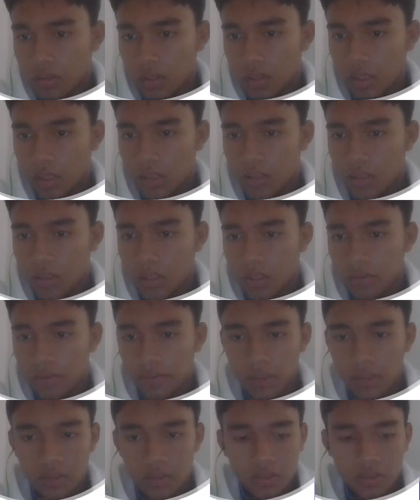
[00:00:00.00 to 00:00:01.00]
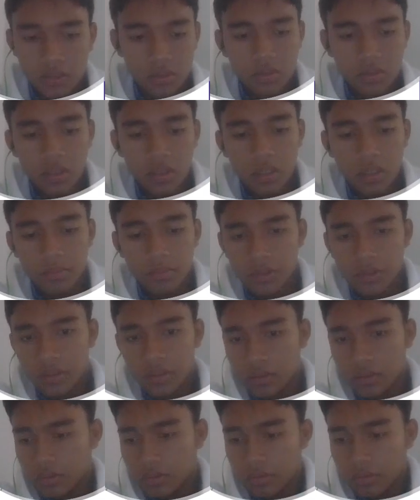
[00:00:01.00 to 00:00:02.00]
and elevation I'm going
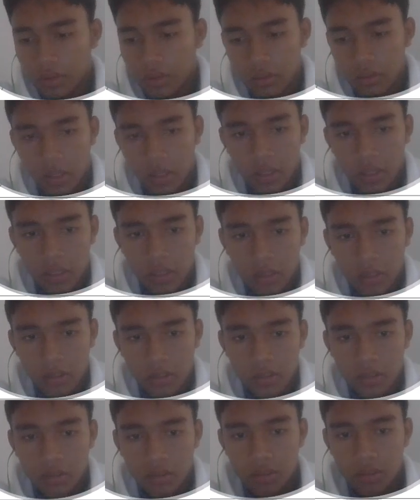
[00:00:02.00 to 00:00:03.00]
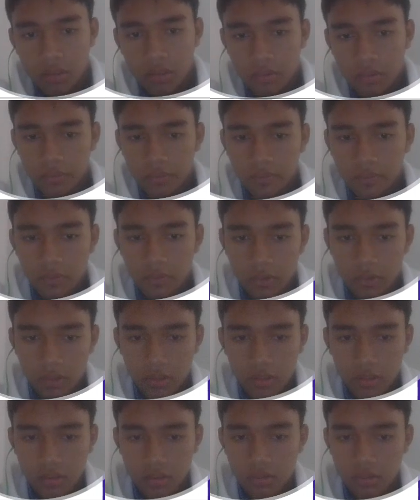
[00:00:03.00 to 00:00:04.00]
to add it into 4.
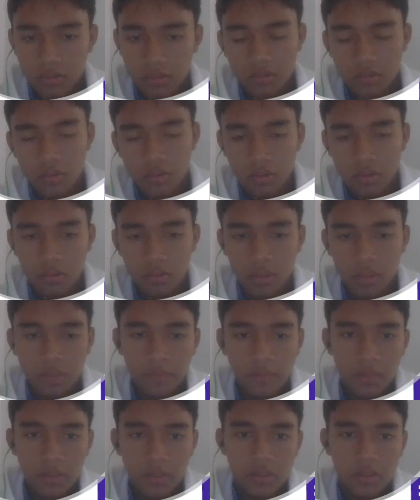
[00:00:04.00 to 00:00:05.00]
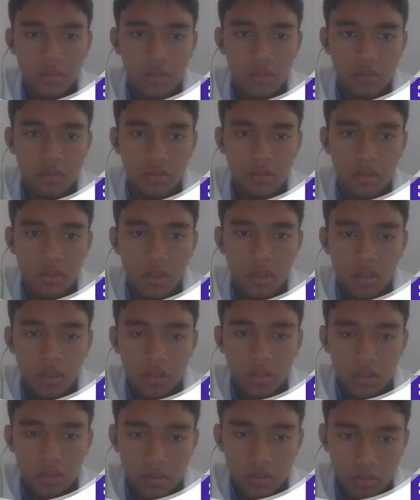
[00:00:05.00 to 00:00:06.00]
So elevation is,
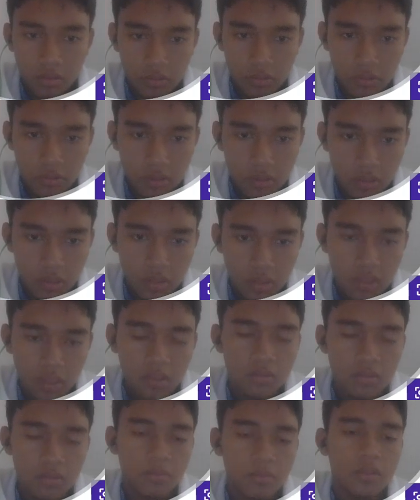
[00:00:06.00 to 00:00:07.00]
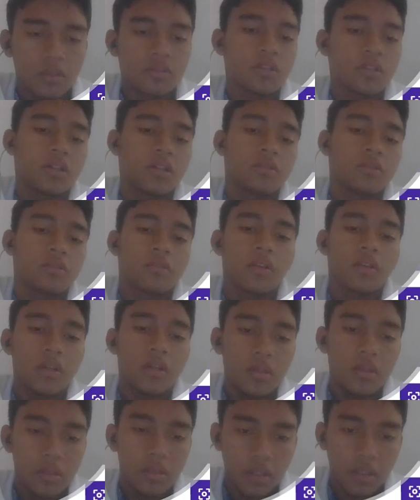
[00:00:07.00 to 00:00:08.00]
so you see the small shadows there,
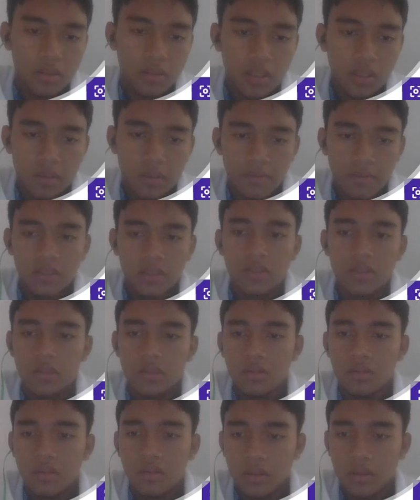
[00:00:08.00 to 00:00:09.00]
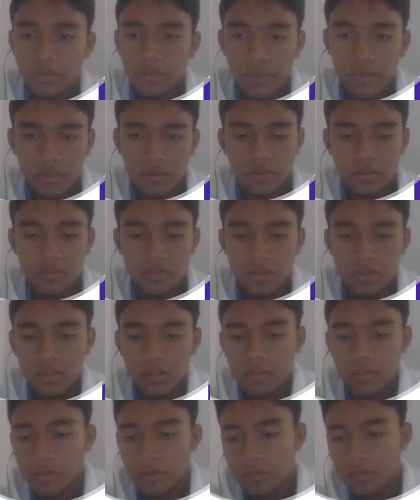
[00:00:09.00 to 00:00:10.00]
that's the elevation. If it's
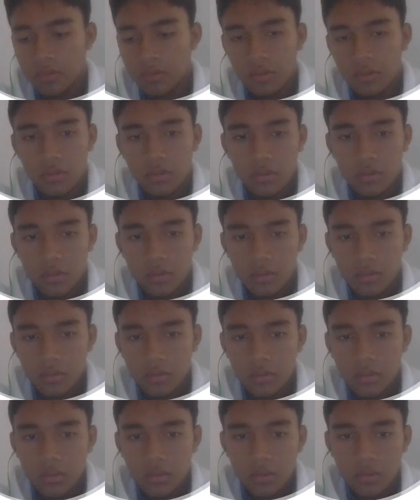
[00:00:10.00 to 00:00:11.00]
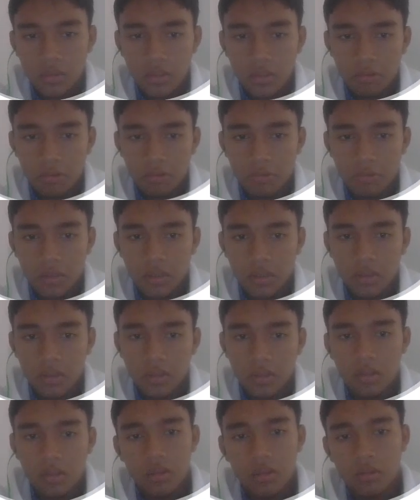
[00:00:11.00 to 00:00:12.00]
0, it will
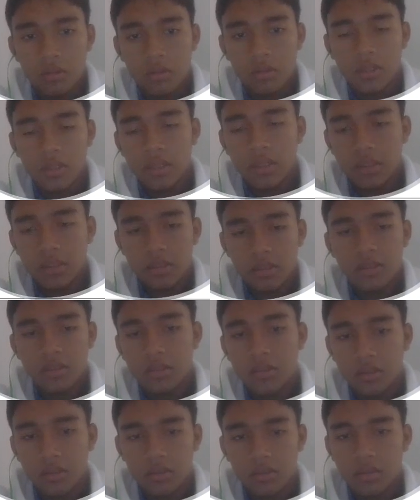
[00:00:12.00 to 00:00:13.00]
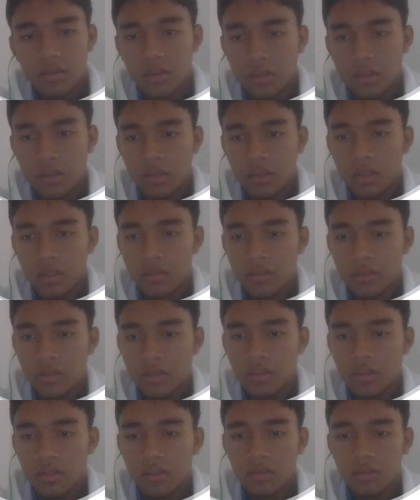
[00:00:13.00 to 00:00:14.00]
look like there's nothing
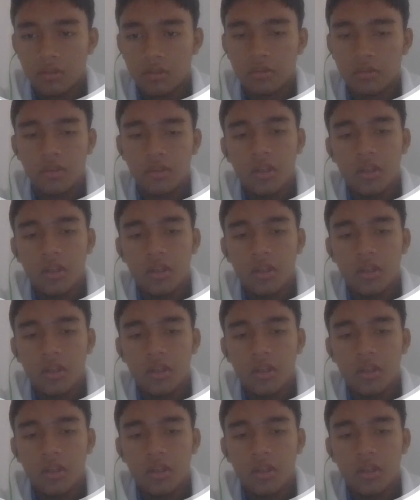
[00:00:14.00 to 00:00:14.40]
there. So